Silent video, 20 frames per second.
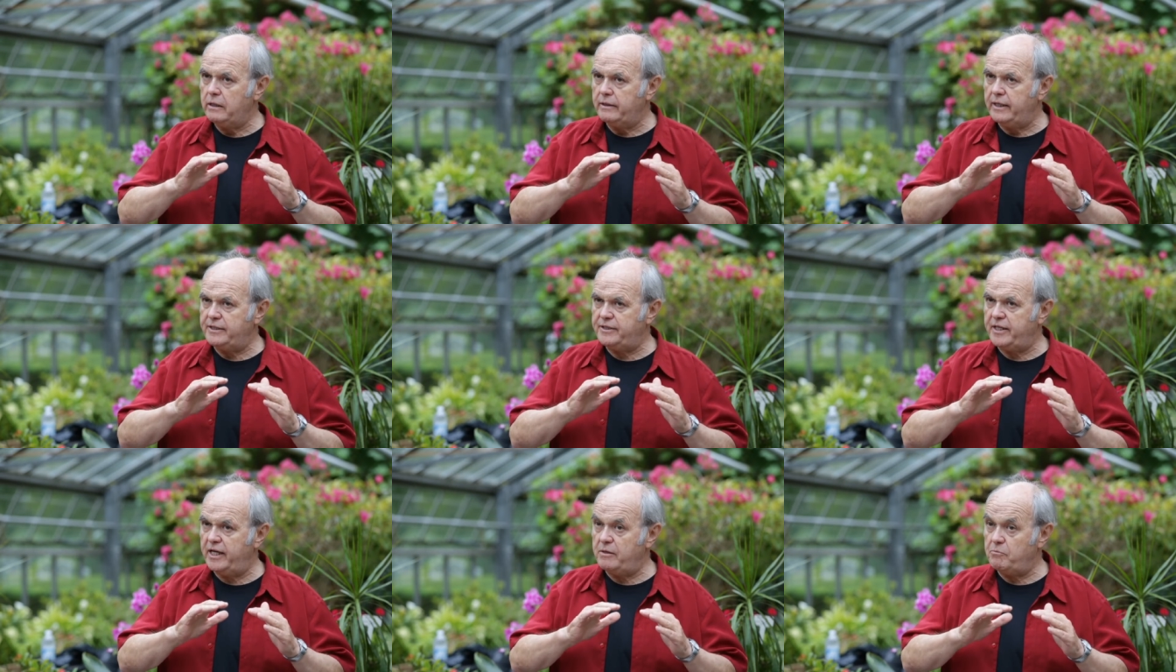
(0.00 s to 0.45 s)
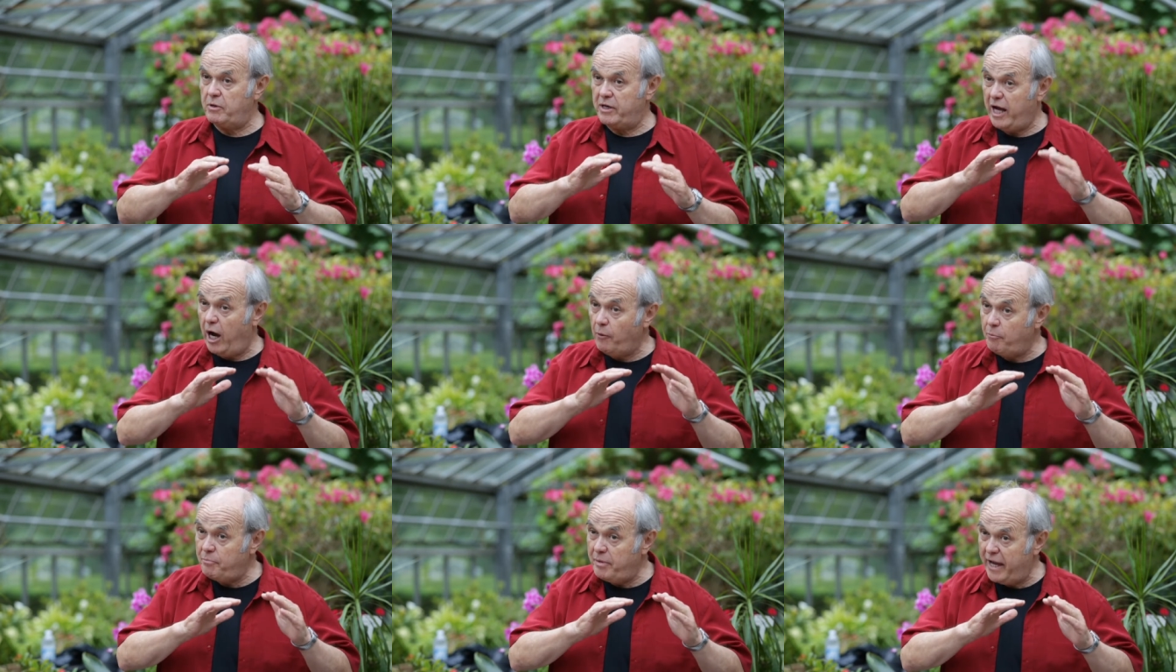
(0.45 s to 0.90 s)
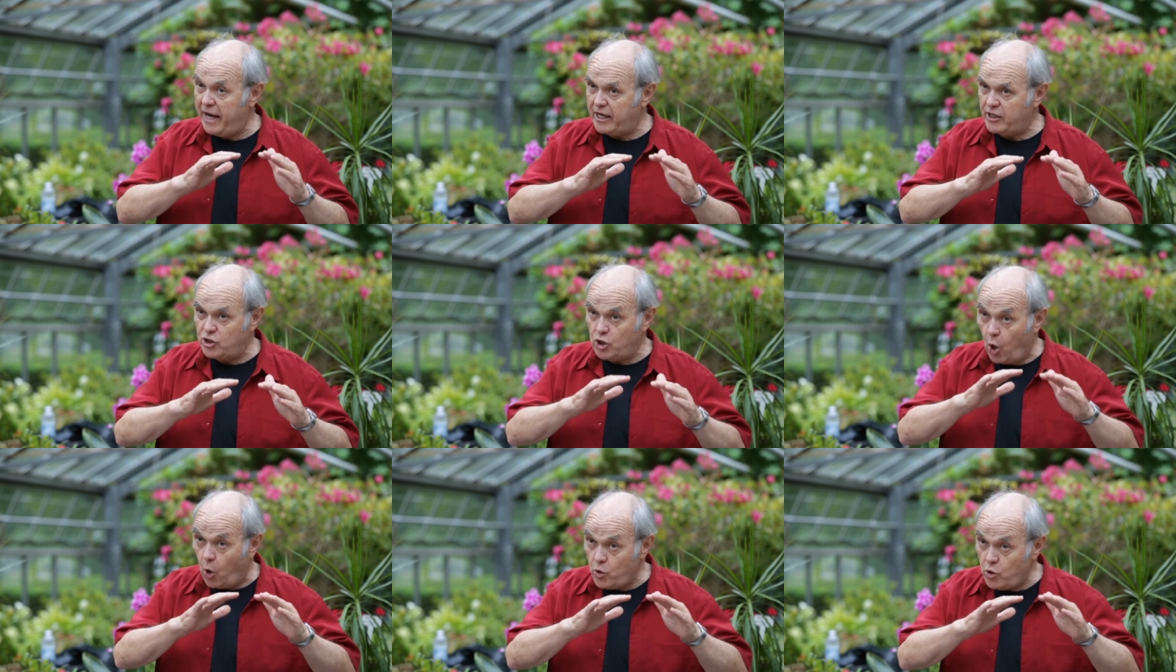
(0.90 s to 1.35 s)
He said, without
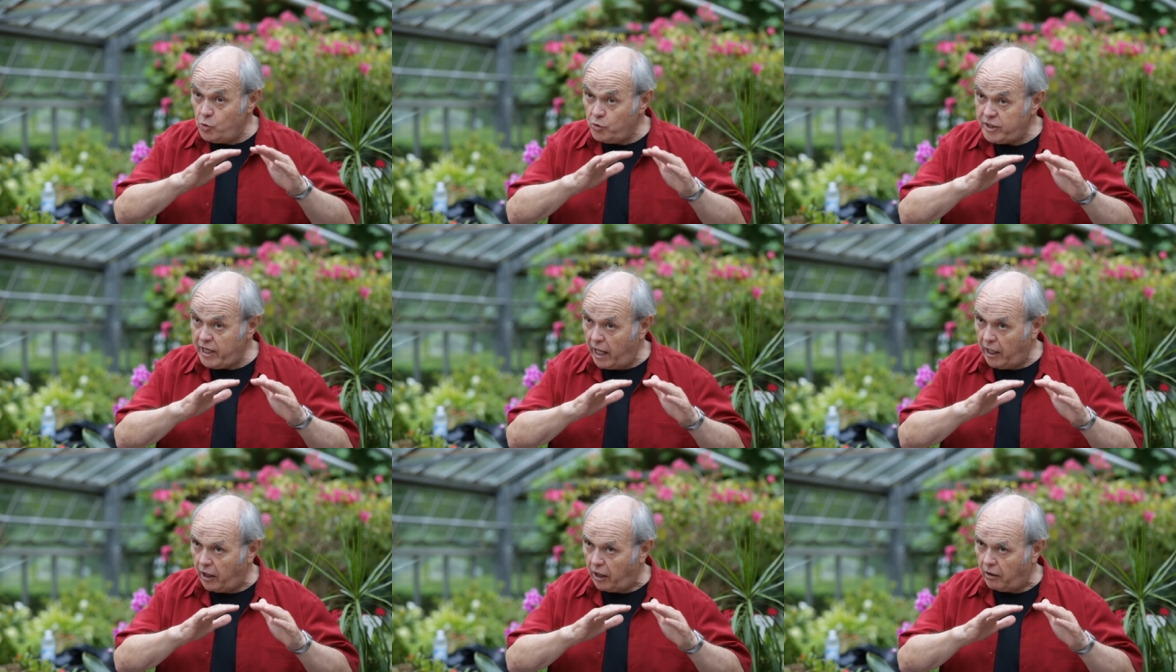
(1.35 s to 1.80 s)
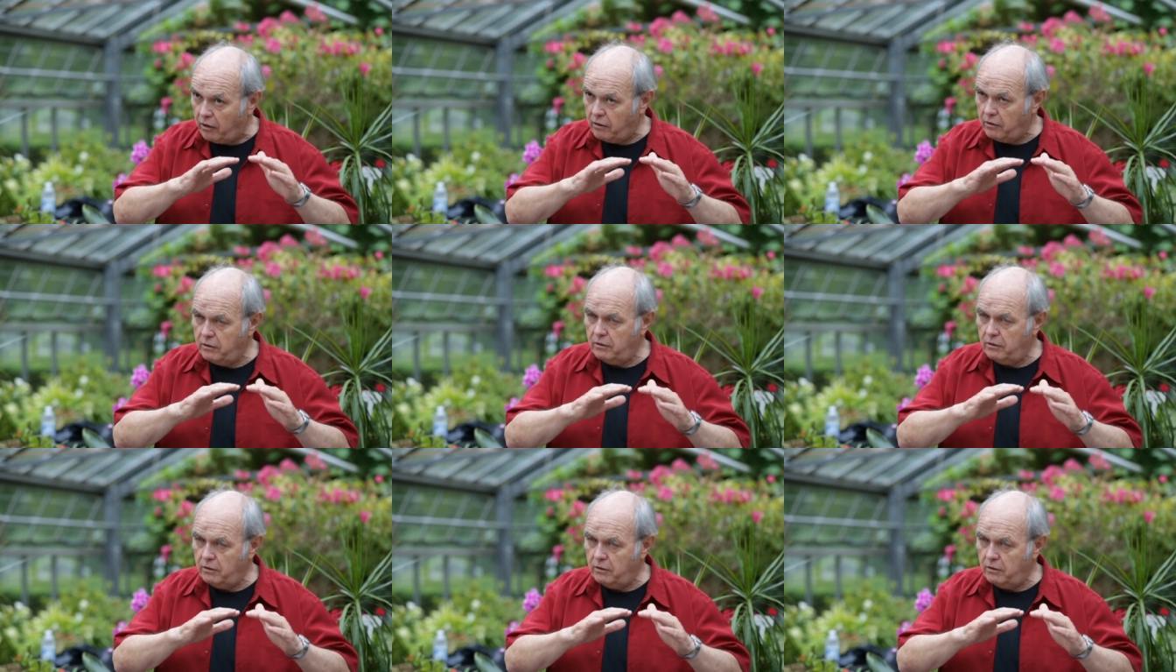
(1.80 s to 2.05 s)
Peg, don't you tell her.